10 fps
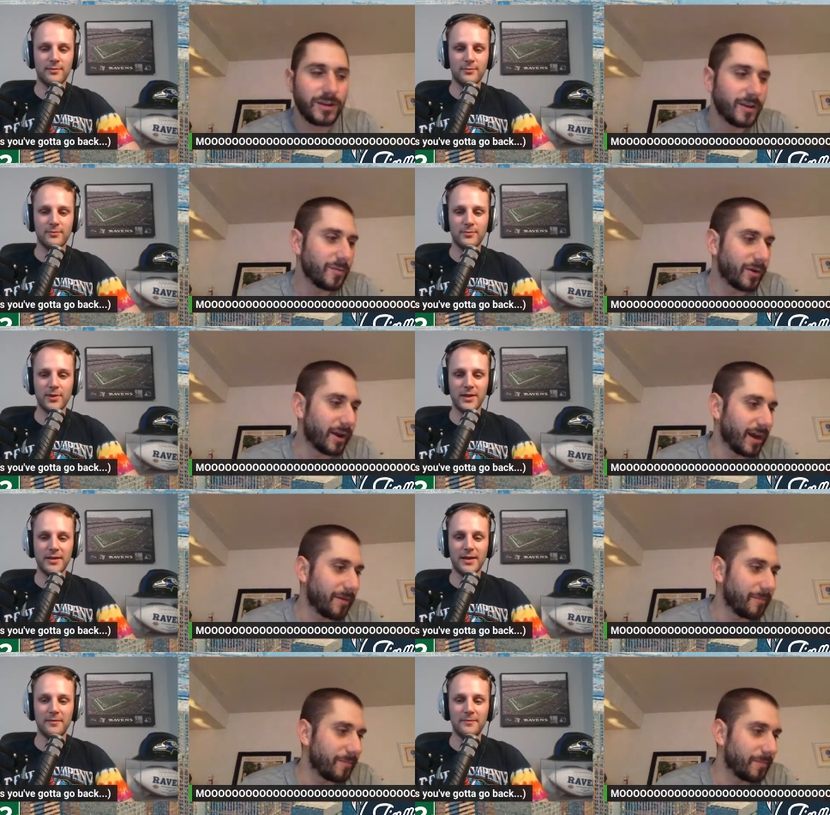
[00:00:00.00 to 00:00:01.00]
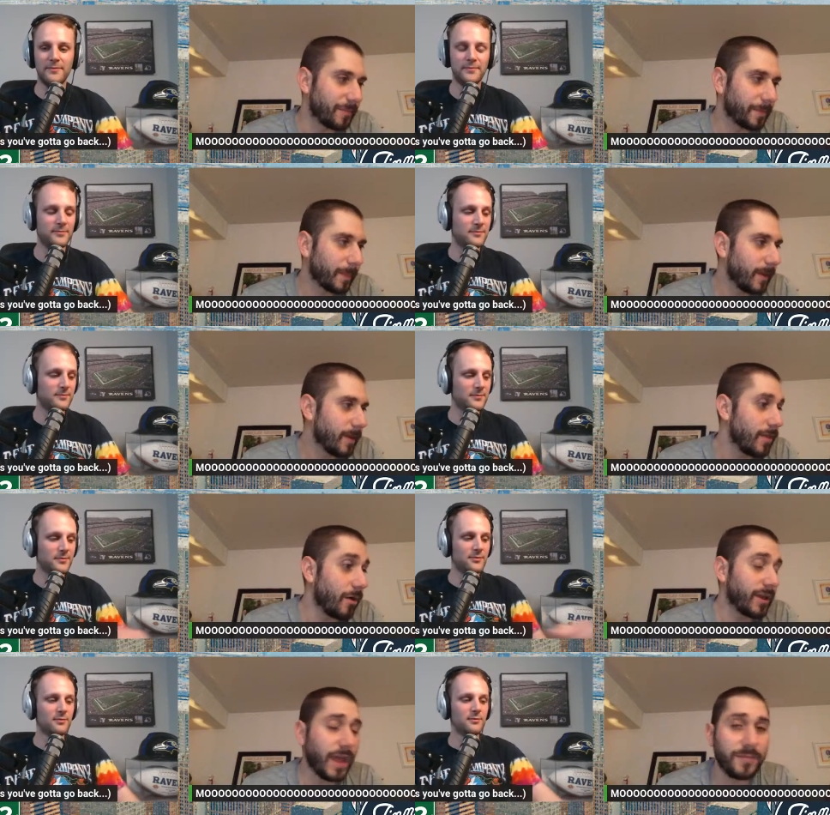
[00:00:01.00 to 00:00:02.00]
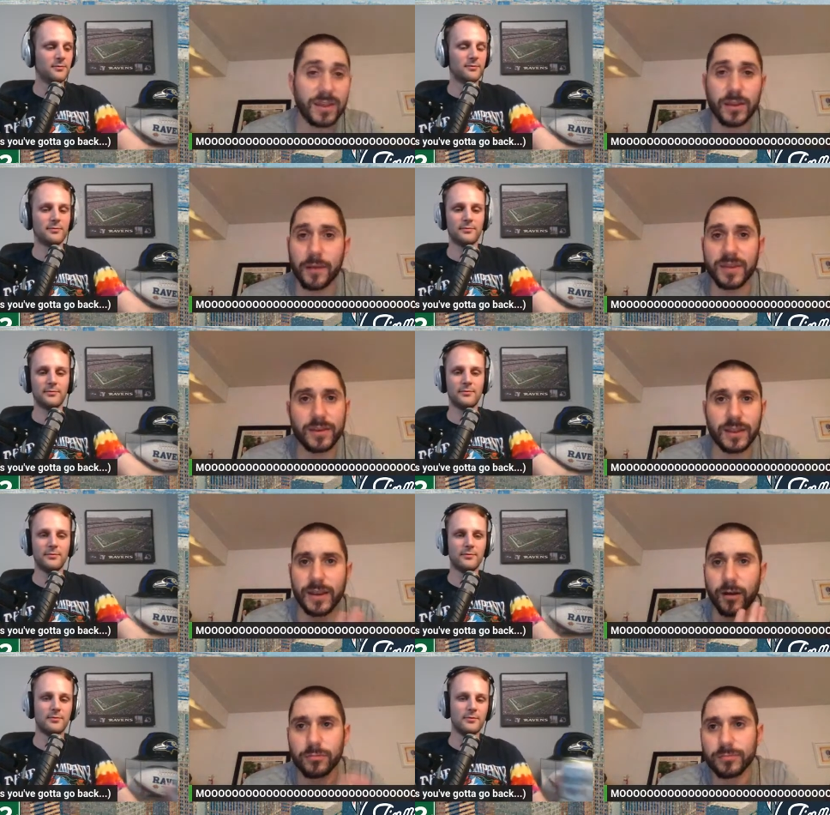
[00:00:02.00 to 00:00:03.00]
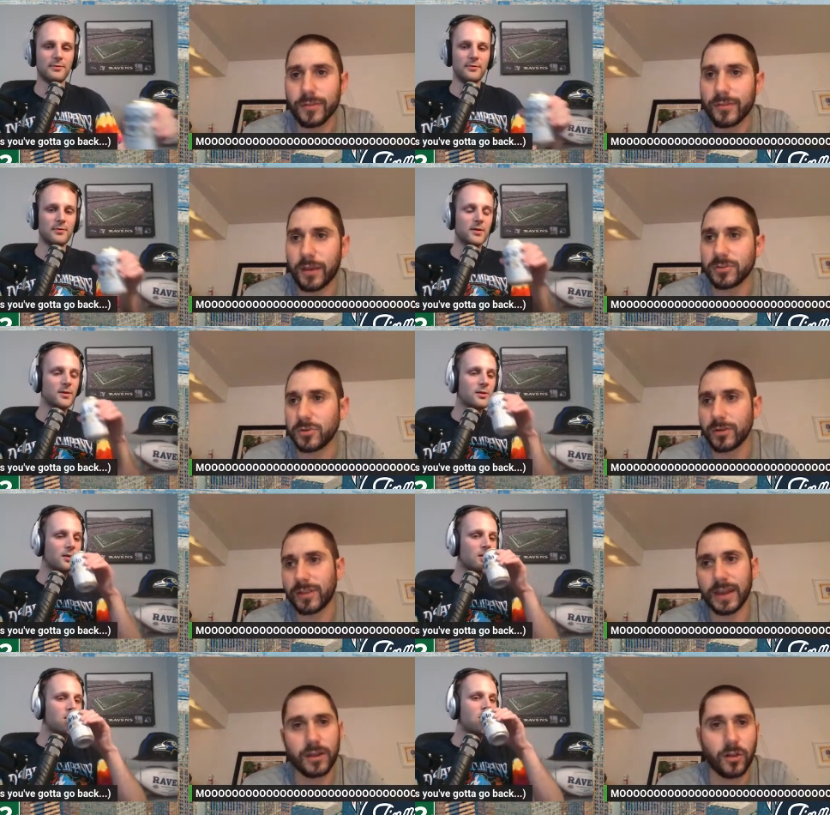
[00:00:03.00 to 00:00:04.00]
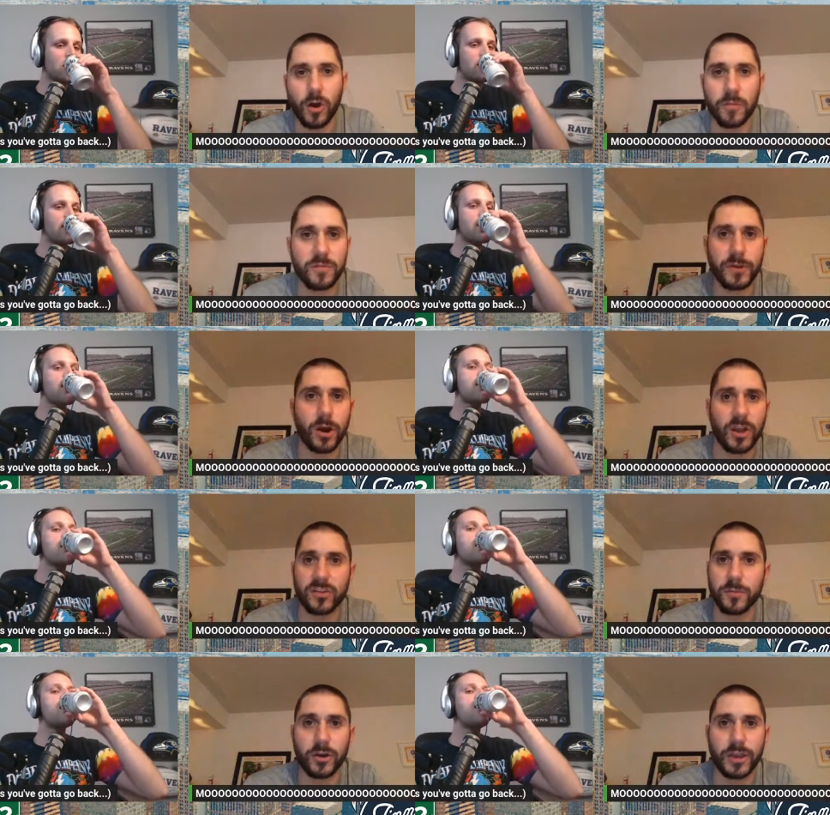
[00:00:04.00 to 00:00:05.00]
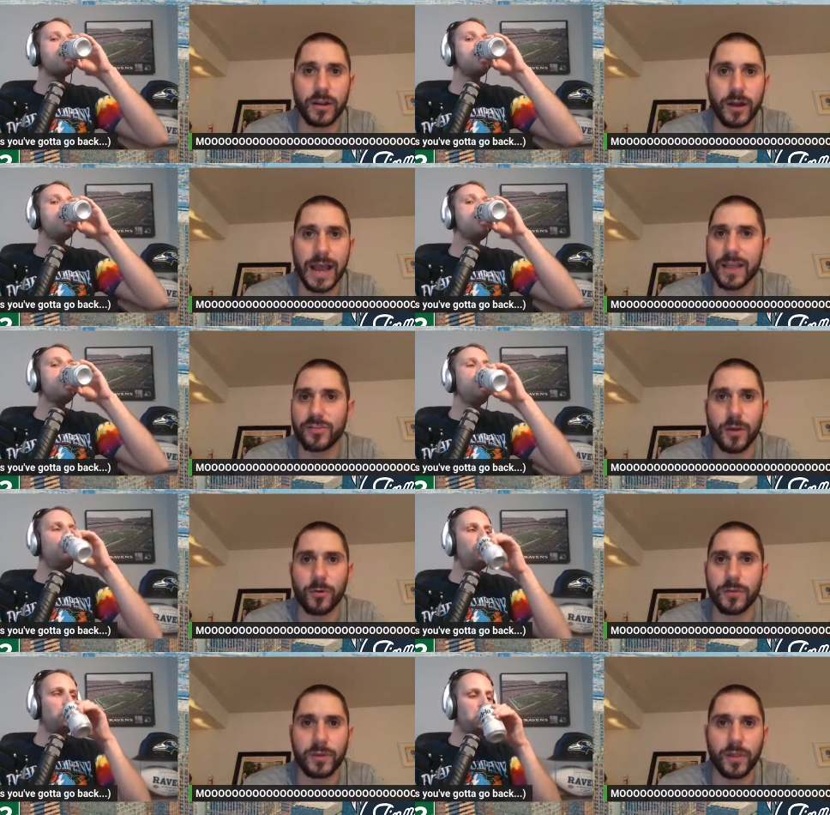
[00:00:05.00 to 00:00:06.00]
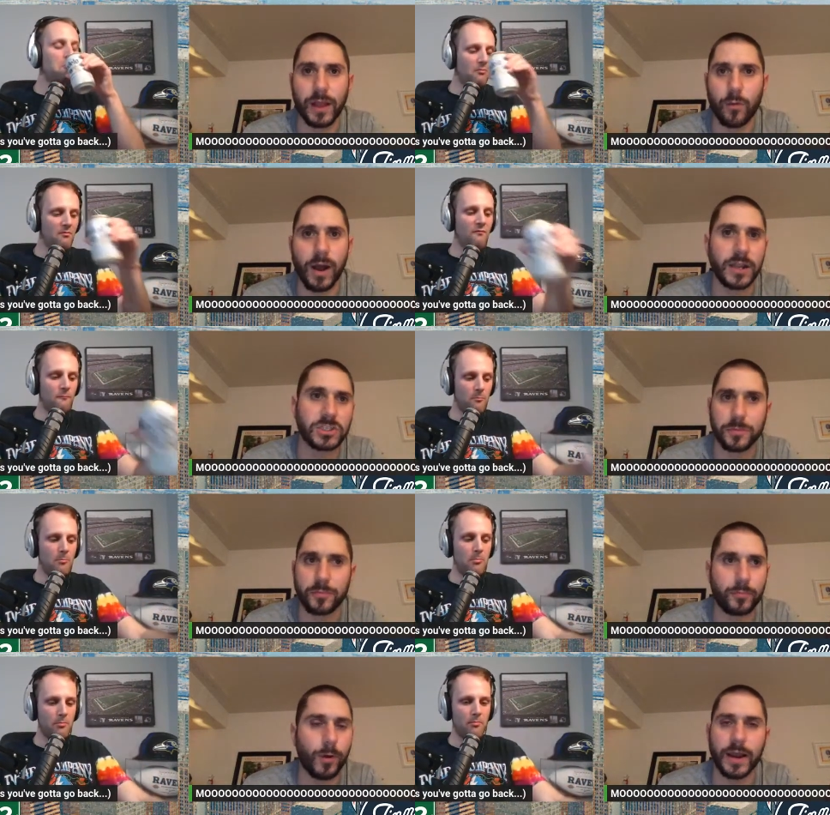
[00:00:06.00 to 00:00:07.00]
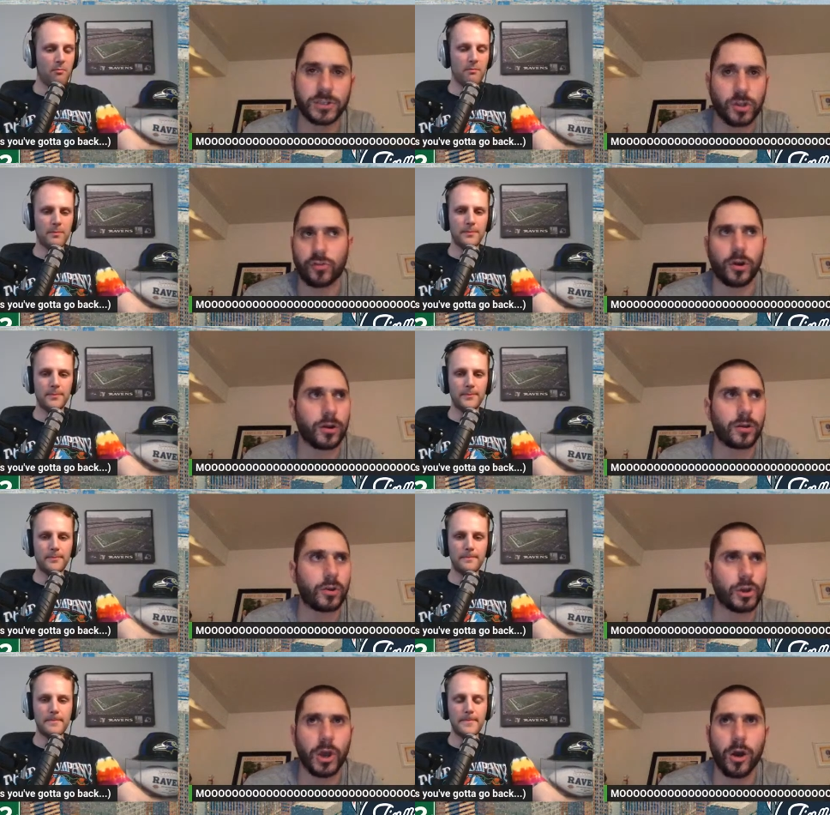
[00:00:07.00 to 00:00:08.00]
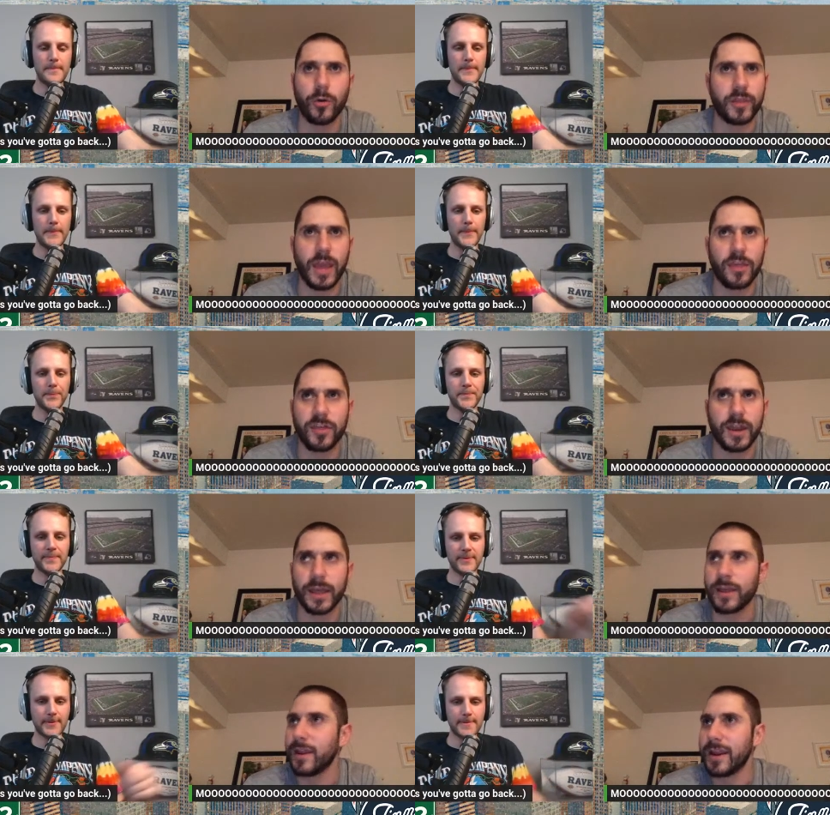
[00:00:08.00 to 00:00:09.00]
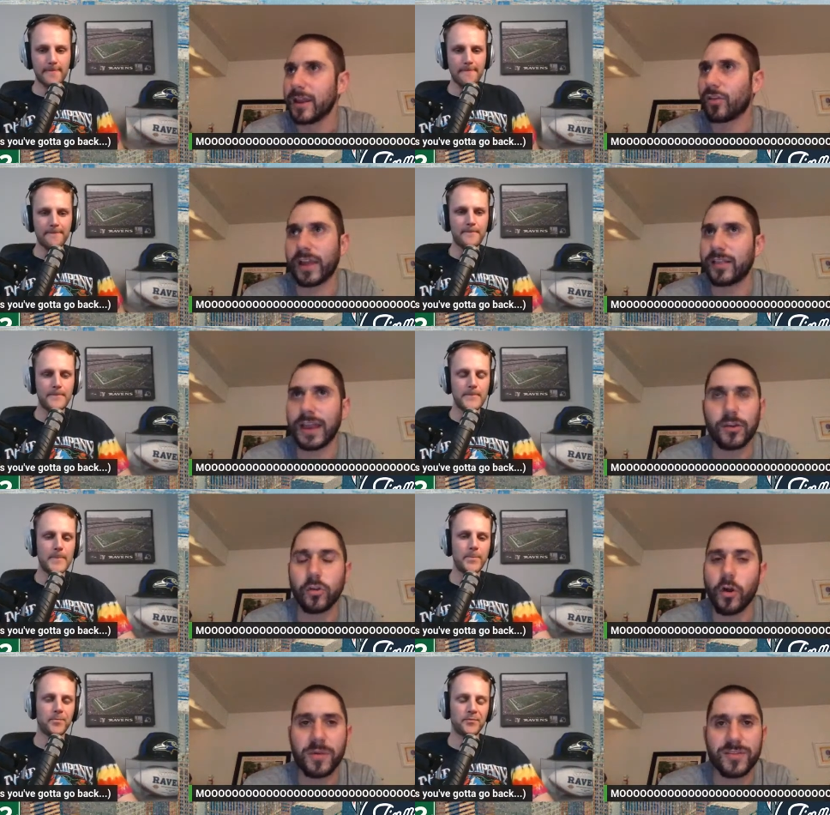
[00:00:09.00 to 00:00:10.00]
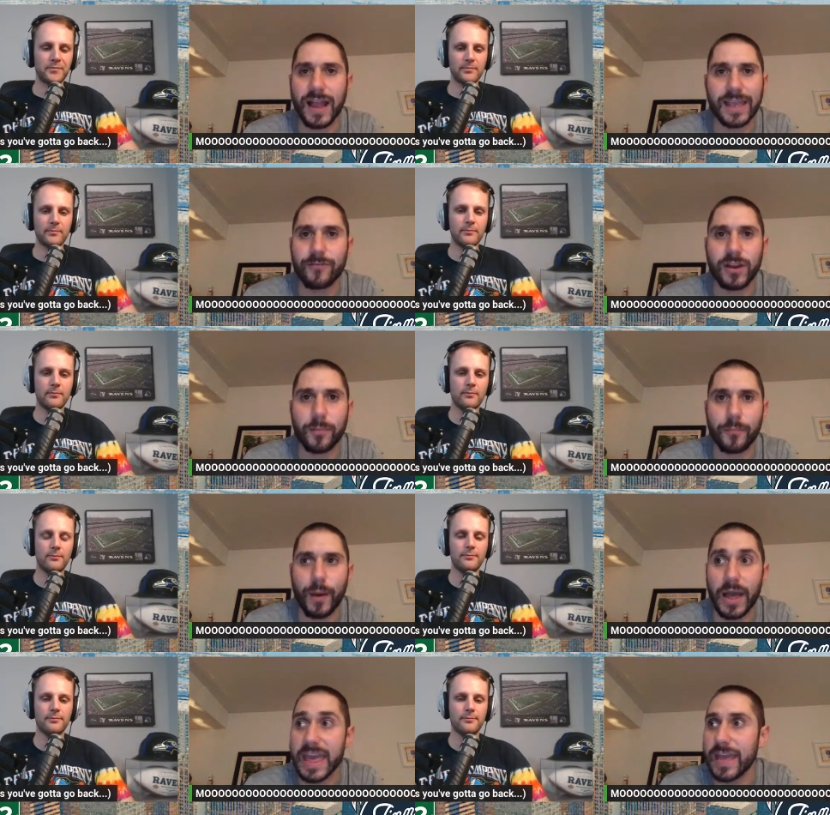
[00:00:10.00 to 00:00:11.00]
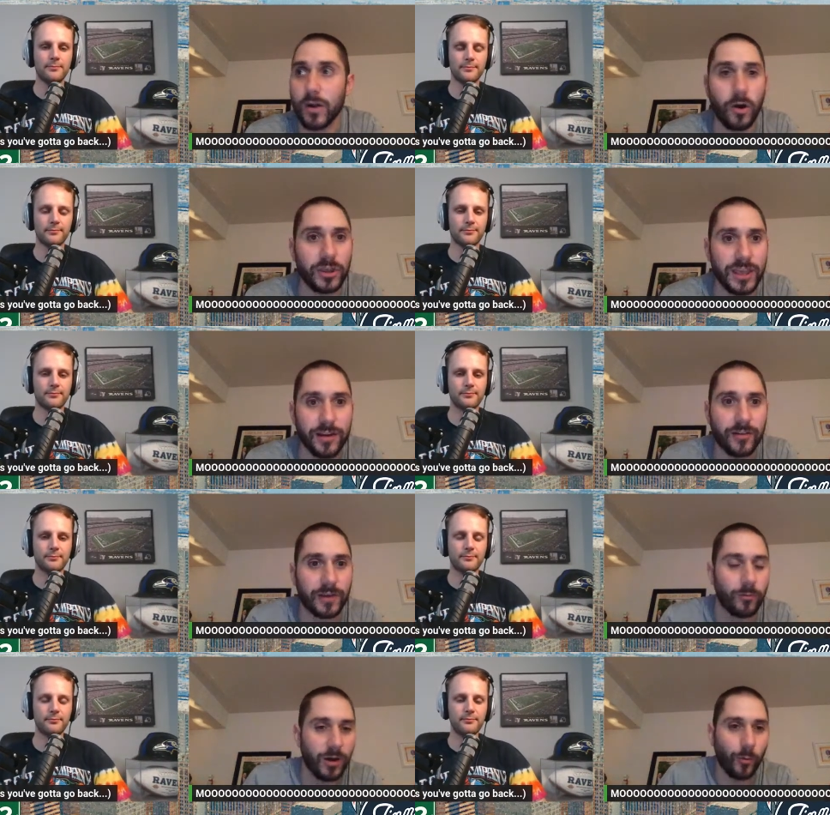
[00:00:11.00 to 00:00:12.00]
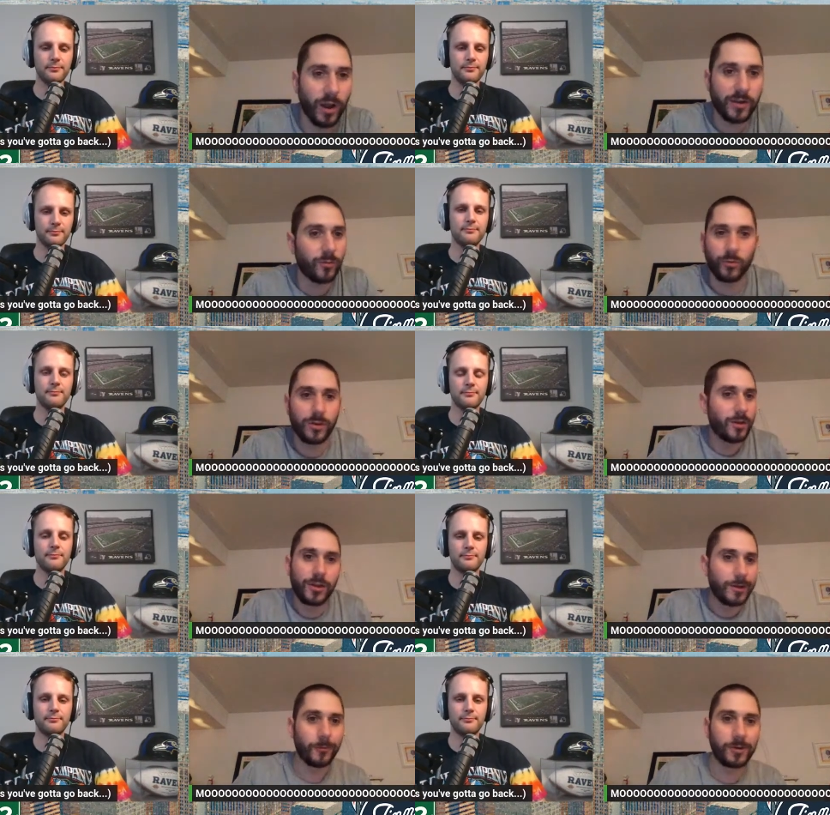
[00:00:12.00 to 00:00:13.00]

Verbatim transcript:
Speaker 1: But like um, that. no, again, I mean, I mean, you know, say what you want. Danny Coulombe has been awesome all year. I had someone be like, "Why didn't you? Why didn't you start Cano in the eighth inning?" It's like Danny Coulombe has not given up a hit all year. Like, what? Why? What are